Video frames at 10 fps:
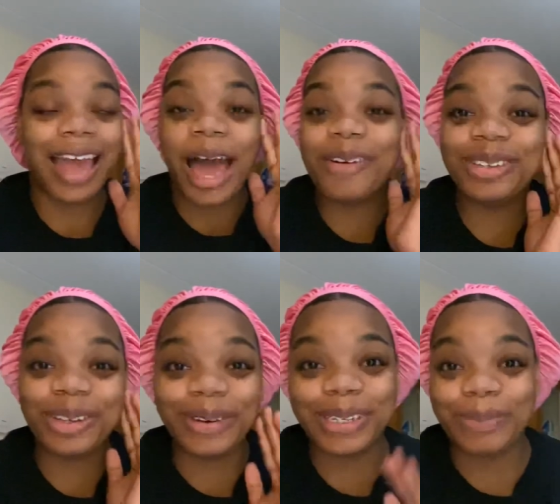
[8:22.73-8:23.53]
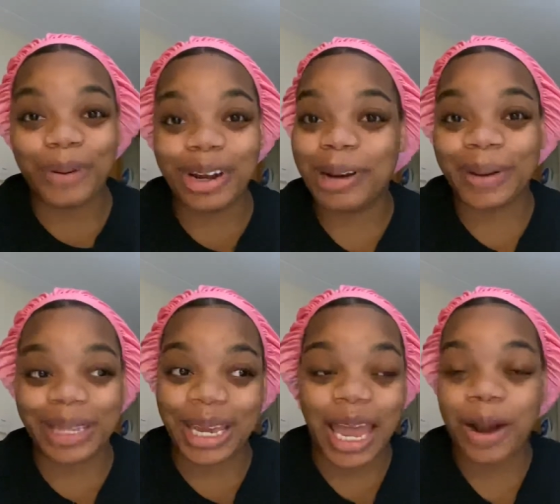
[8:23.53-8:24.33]
i was so disappointed about
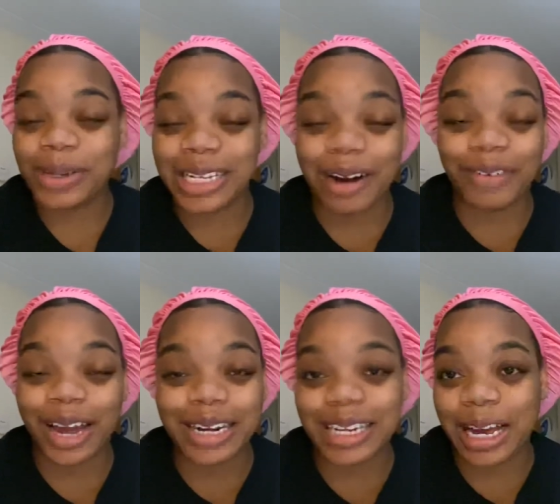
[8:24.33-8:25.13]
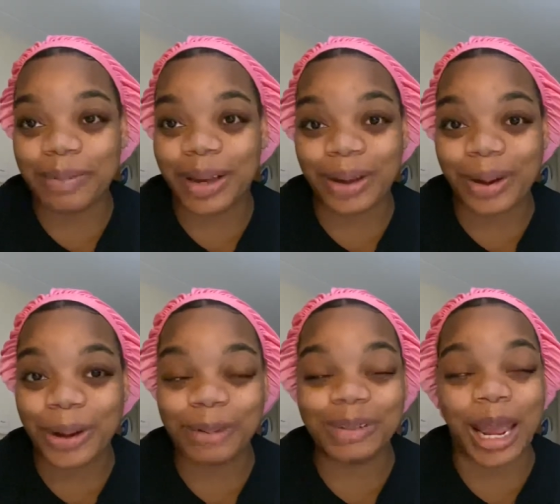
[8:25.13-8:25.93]
the candles that i forgot to talk about go
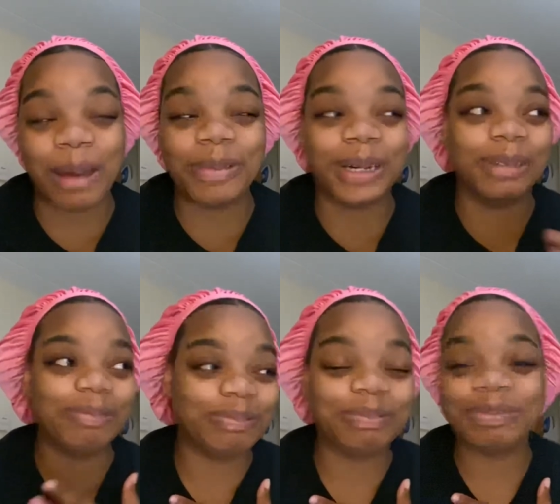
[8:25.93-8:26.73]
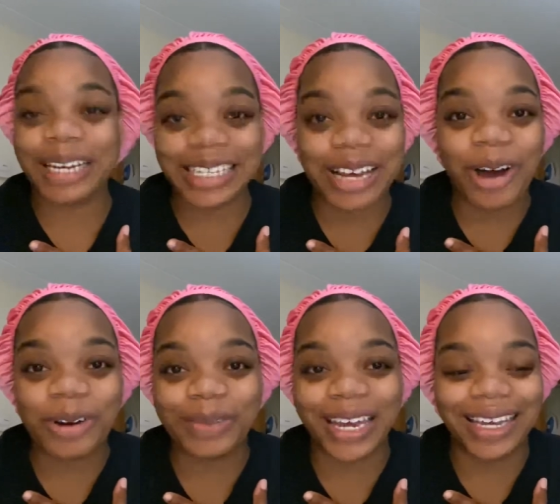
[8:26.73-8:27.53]
home day but it's go home day.